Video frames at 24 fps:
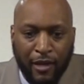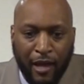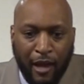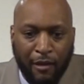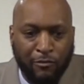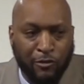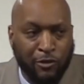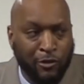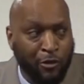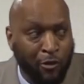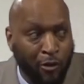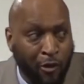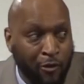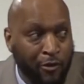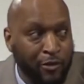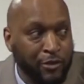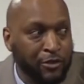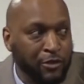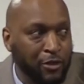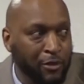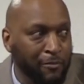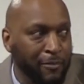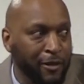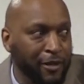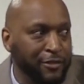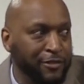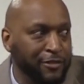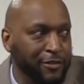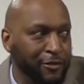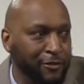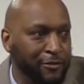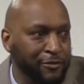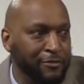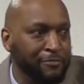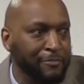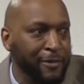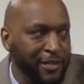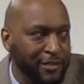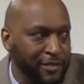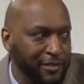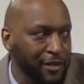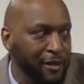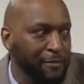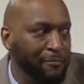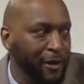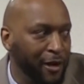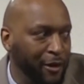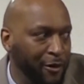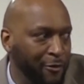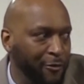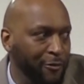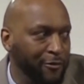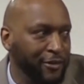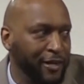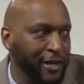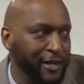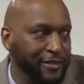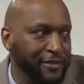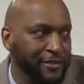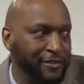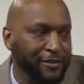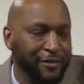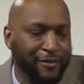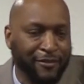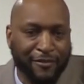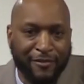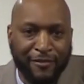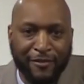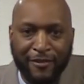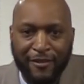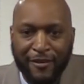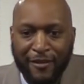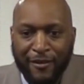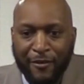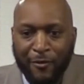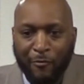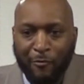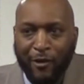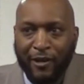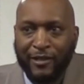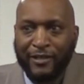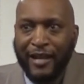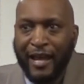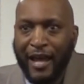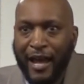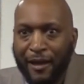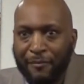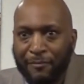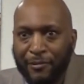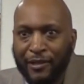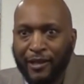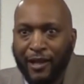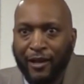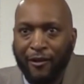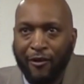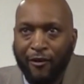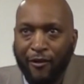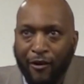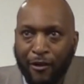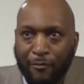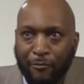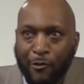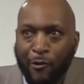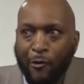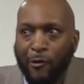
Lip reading: I was growing so much, so it was messing up my coordination. One day I'd be like, oh, I'm